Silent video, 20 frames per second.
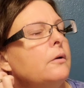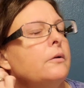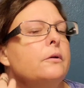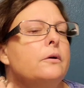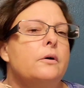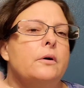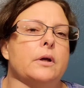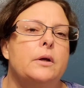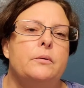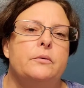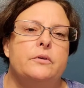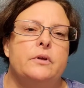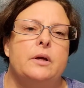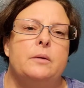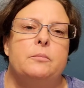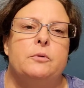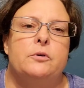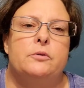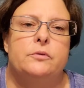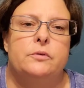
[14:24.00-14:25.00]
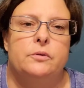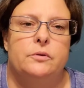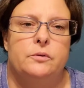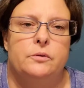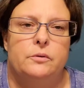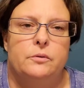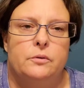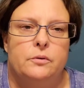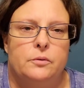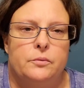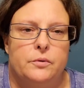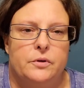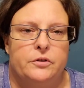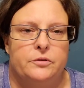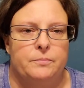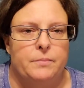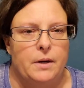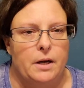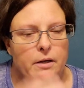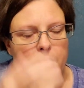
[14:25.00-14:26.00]
So he was able to
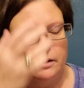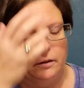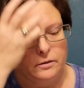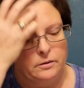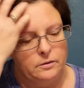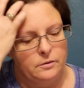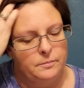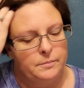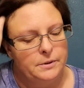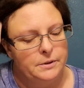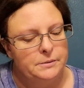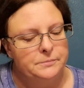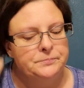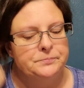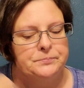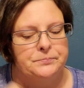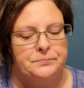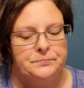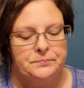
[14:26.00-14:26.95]
respond a little bit.